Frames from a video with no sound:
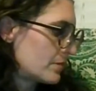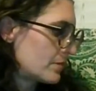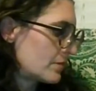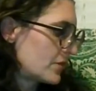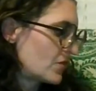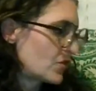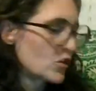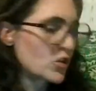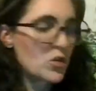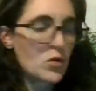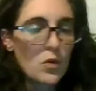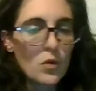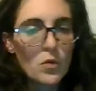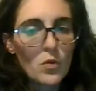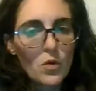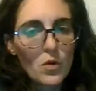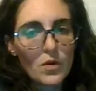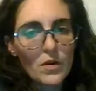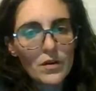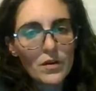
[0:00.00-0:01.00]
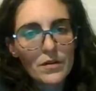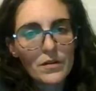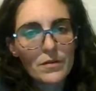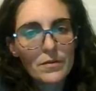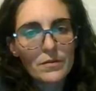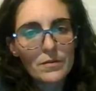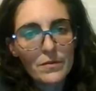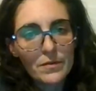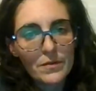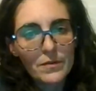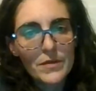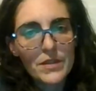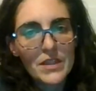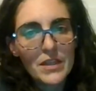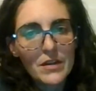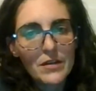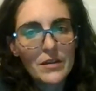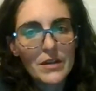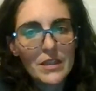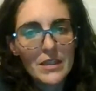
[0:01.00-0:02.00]
virtual war
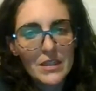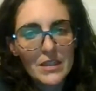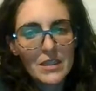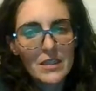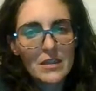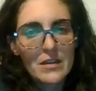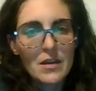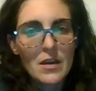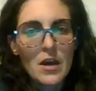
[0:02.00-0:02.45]
series,